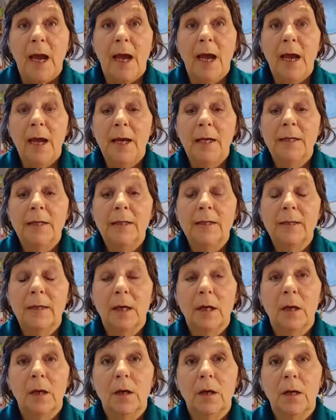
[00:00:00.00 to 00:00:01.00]
And
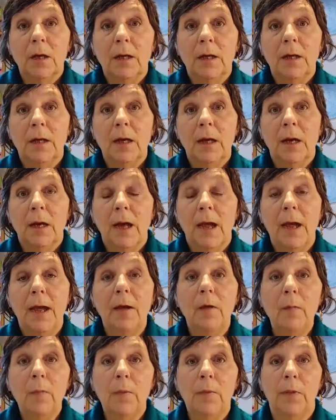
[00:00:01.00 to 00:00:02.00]
I
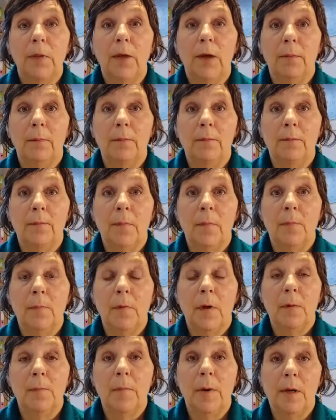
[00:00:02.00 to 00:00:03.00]
help them
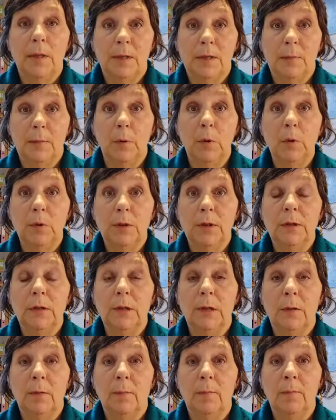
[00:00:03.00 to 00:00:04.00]
by supporting
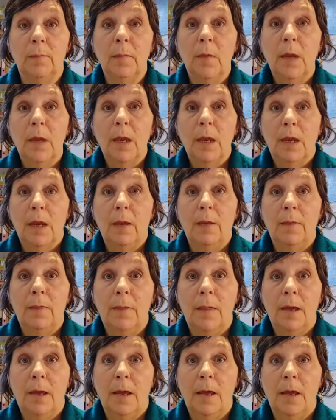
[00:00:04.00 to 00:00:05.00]
them in
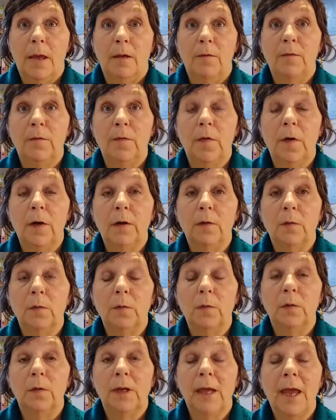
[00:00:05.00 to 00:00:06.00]
their
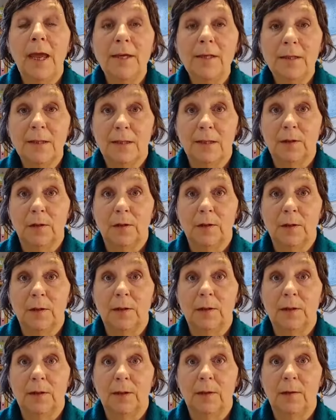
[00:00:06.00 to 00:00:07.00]
final case
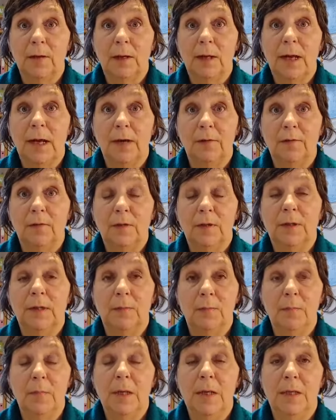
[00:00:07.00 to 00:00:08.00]
studies that they have to
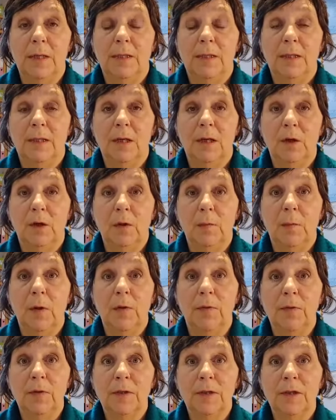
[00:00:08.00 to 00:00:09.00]
submit
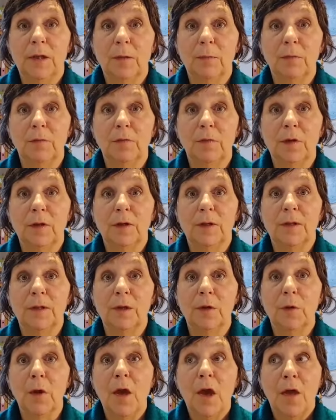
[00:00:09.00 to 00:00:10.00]
at this time of year.
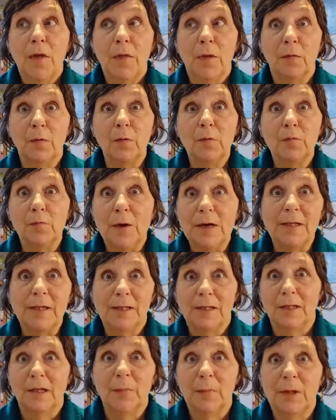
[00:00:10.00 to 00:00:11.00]
So they're all
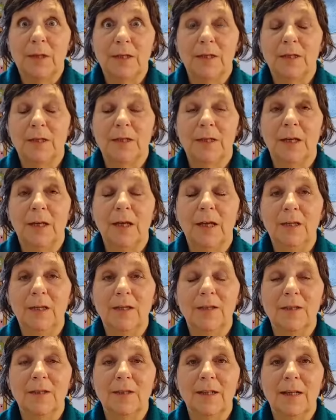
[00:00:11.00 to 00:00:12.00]
racing a bit to
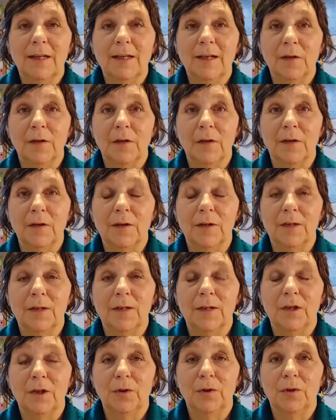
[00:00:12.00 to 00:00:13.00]
hit the
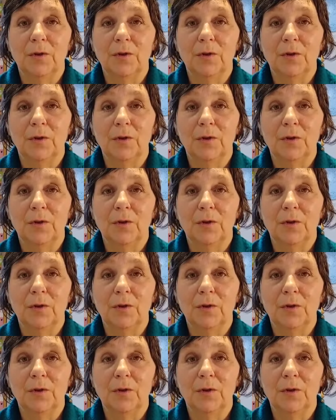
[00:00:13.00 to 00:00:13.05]
deadlines